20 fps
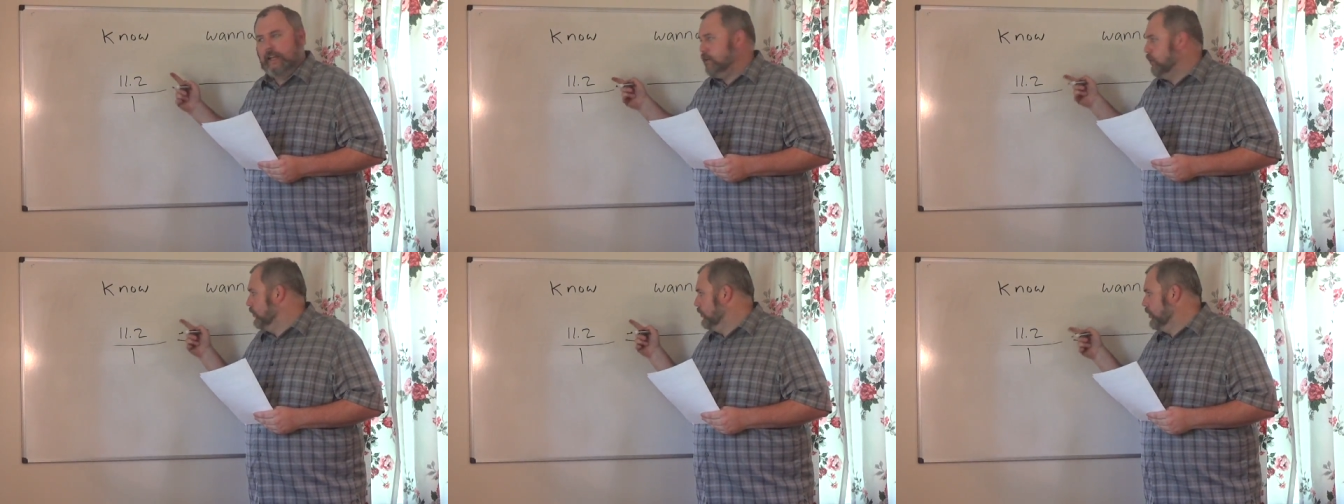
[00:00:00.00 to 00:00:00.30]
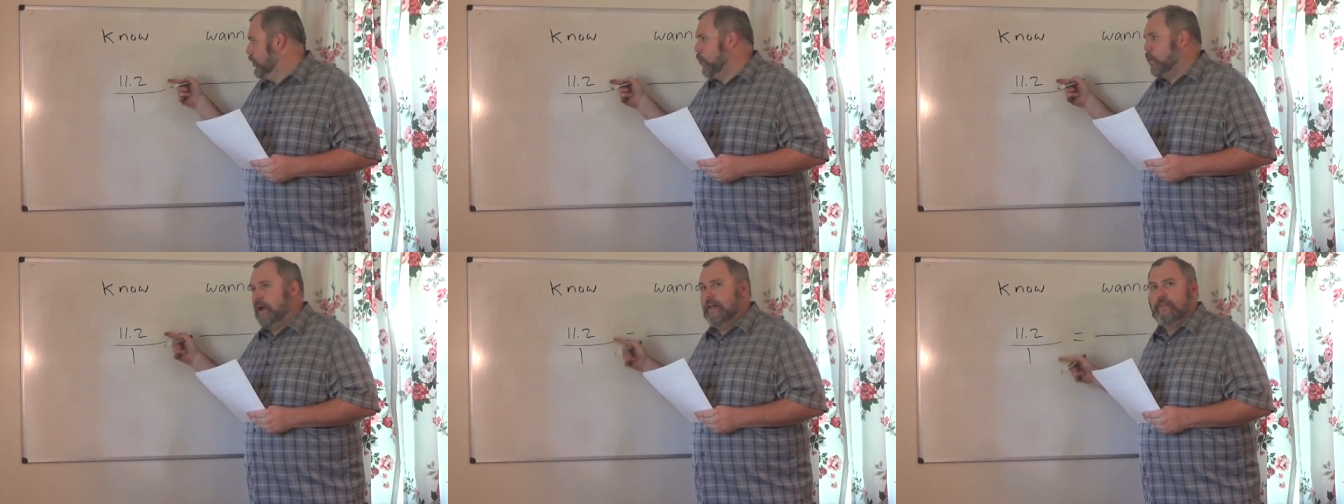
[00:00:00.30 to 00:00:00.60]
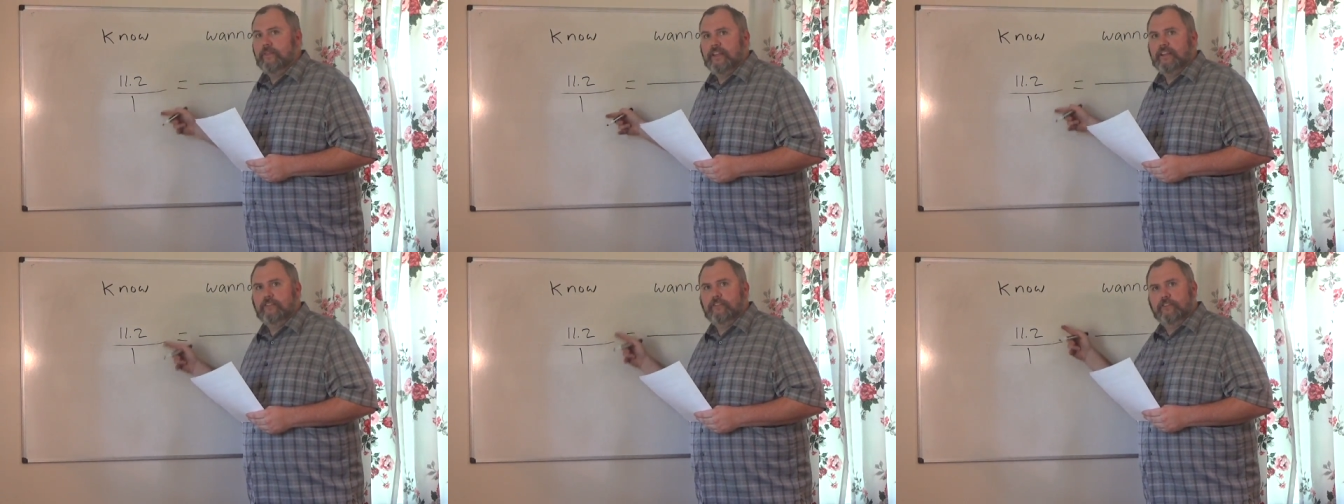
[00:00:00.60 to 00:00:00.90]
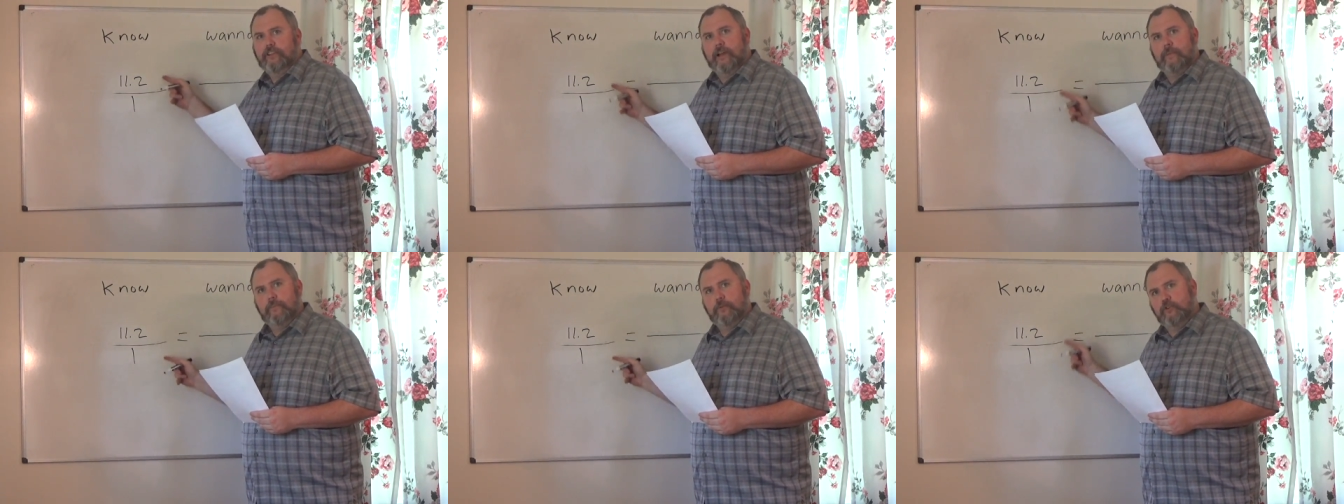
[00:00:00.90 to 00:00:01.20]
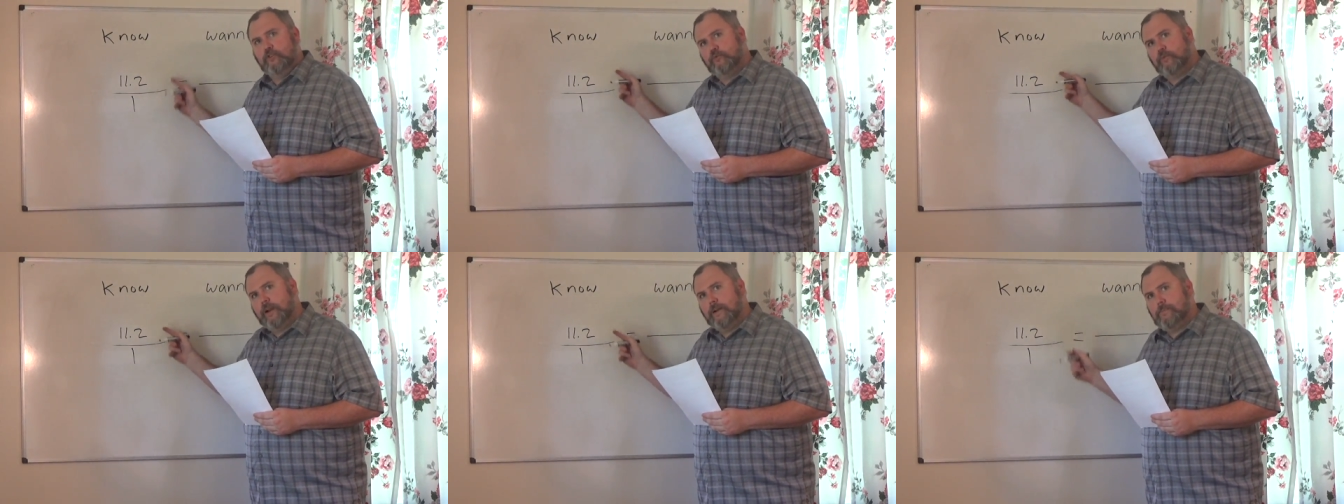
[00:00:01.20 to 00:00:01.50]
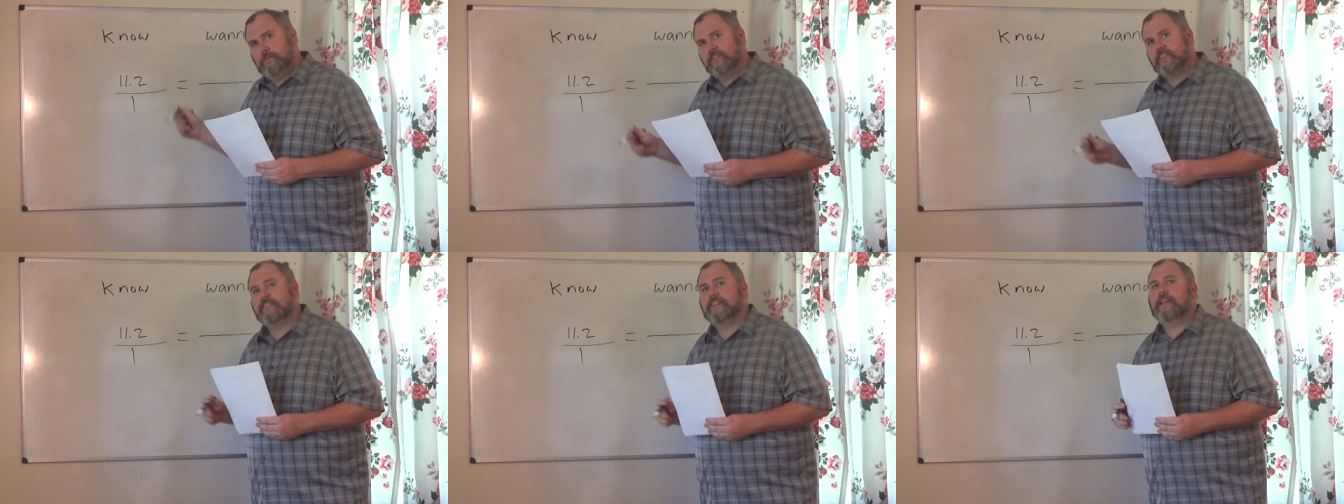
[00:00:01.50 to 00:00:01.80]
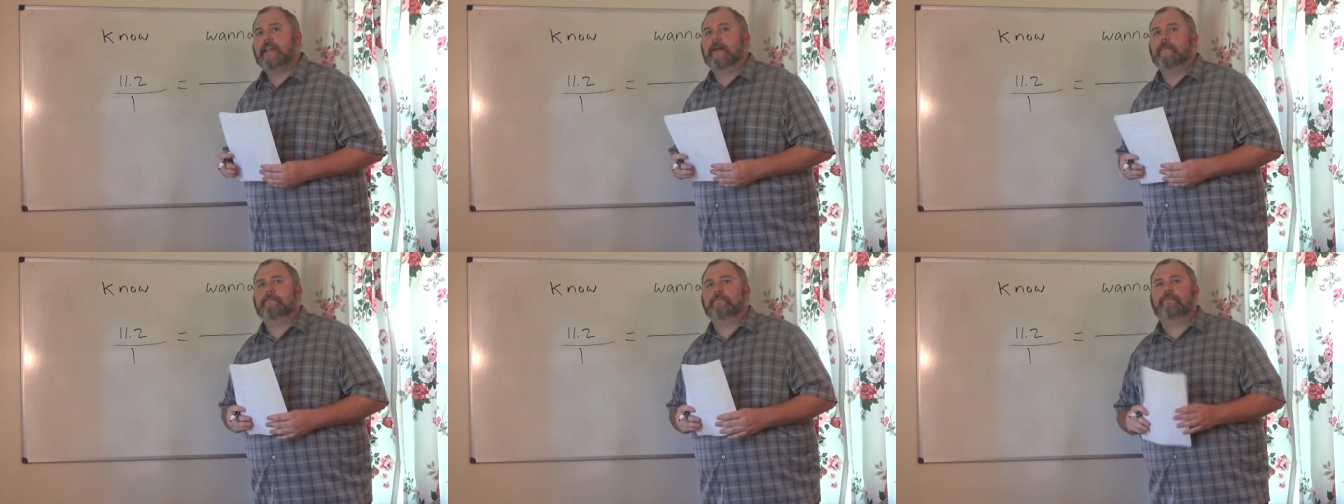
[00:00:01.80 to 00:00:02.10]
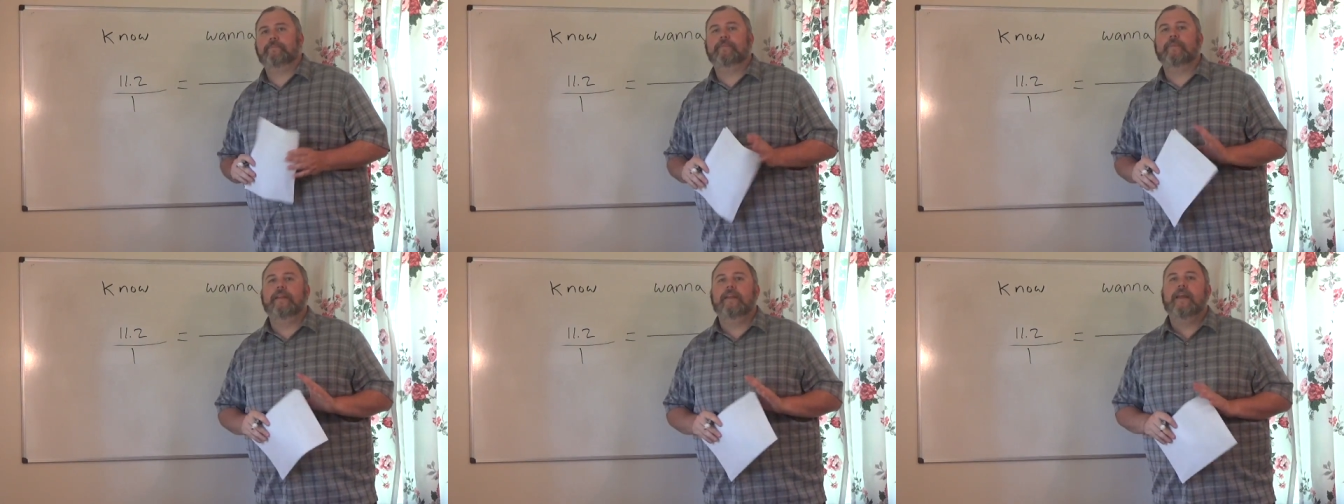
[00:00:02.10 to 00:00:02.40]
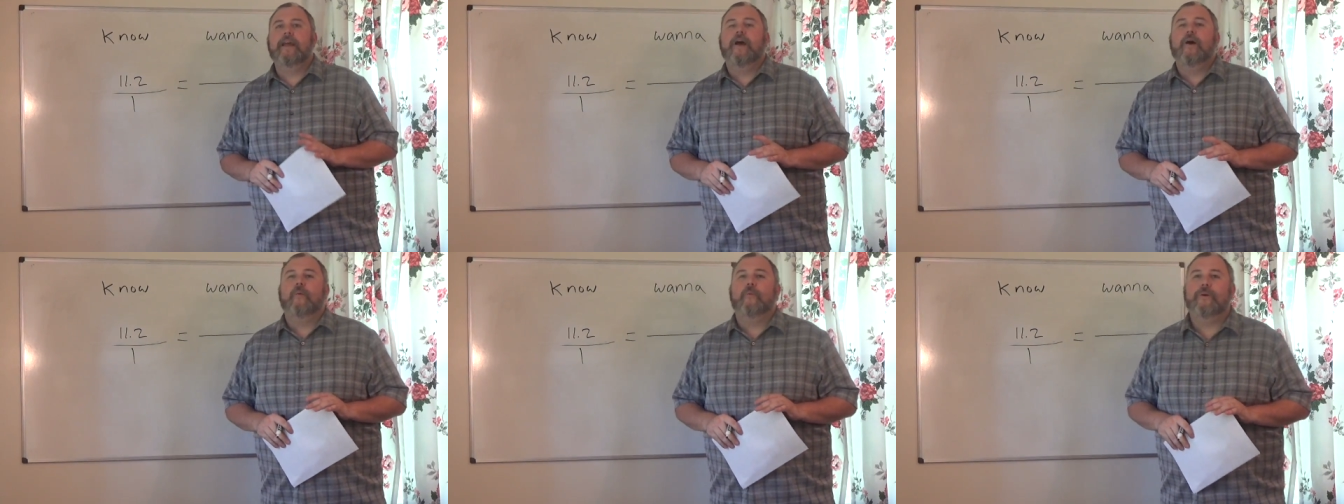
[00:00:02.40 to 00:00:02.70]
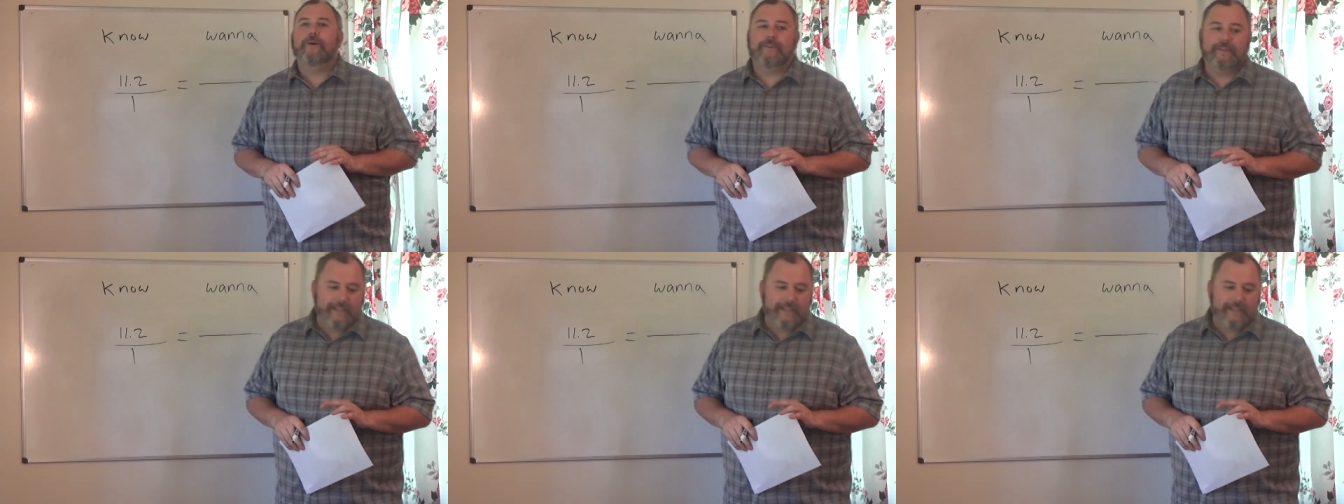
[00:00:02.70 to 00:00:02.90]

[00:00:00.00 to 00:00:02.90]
don't know what these numbers represent. Well,